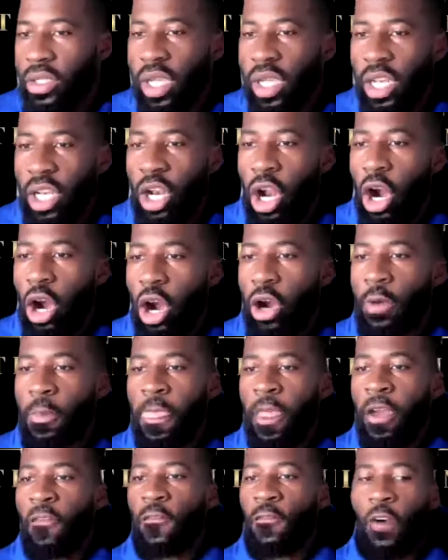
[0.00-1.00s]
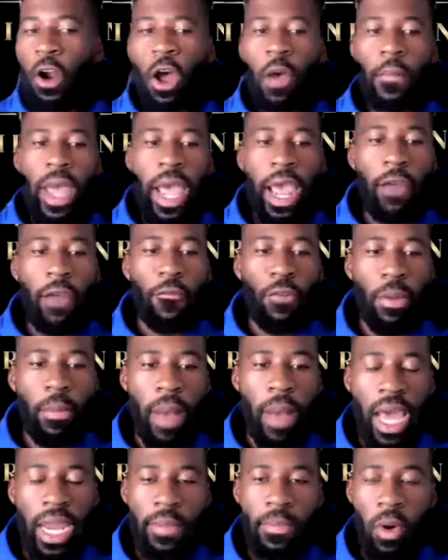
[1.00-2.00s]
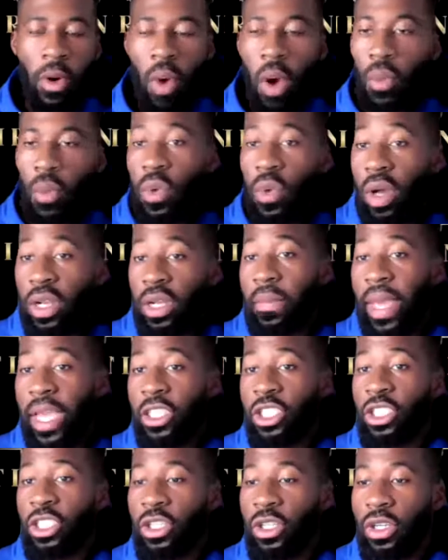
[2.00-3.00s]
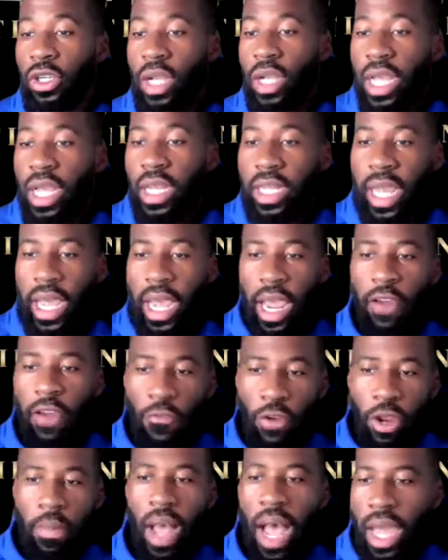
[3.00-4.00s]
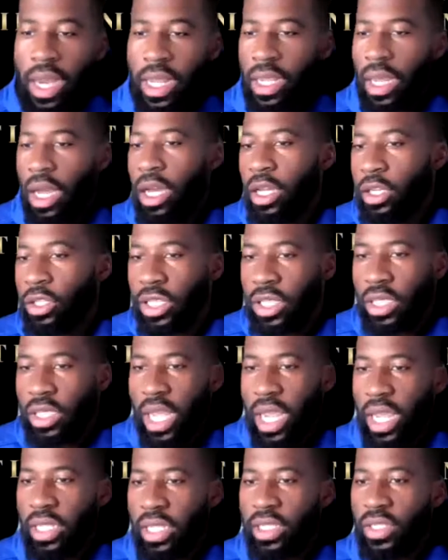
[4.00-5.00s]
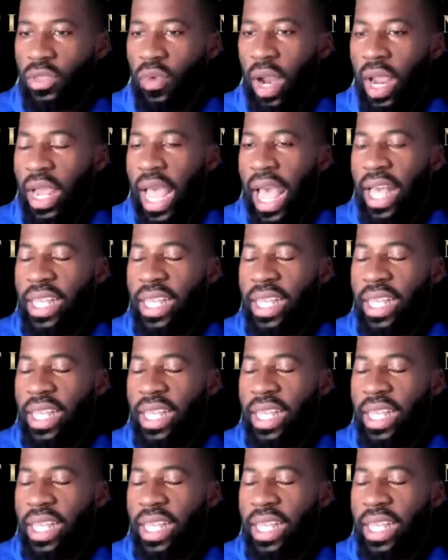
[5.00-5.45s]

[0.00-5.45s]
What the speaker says: you can learn from everybody, but what we want to make sure that everybody understands is, right,